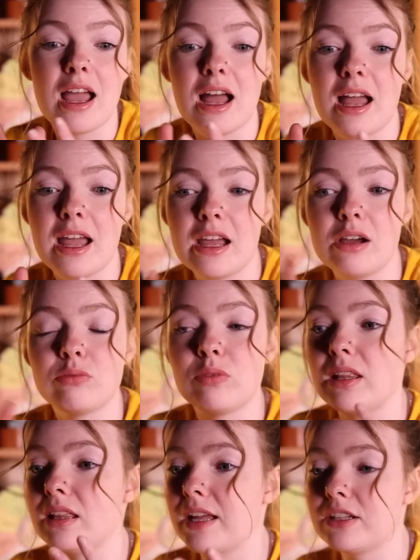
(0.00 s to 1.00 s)
I
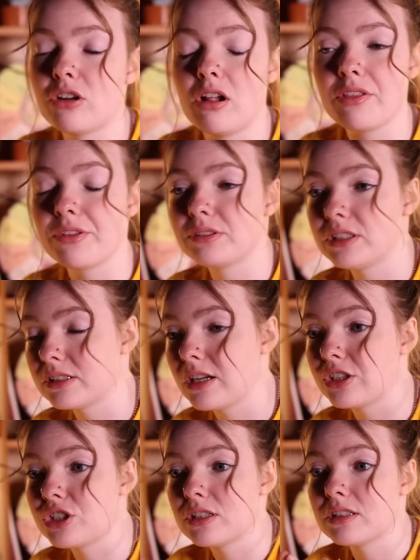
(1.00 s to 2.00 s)
really liked all of those
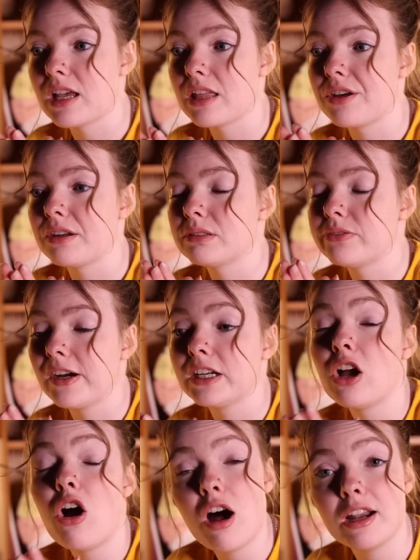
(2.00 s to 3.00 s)
discussions. I thought it was
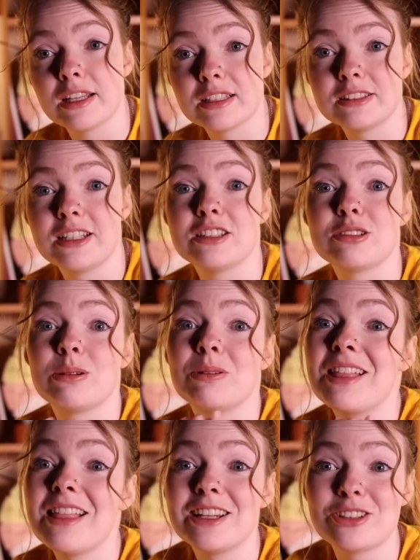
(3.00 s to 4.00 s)
very honest, and so I
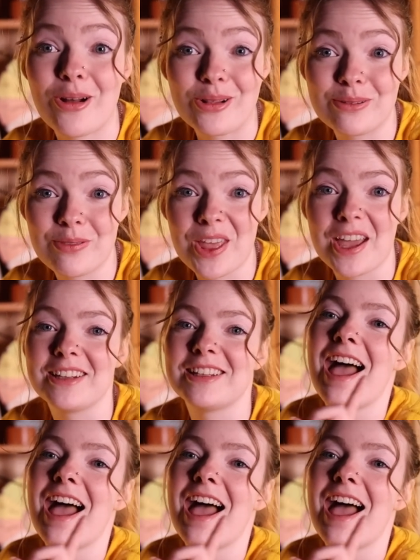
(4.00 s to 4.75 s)
really liked all of that.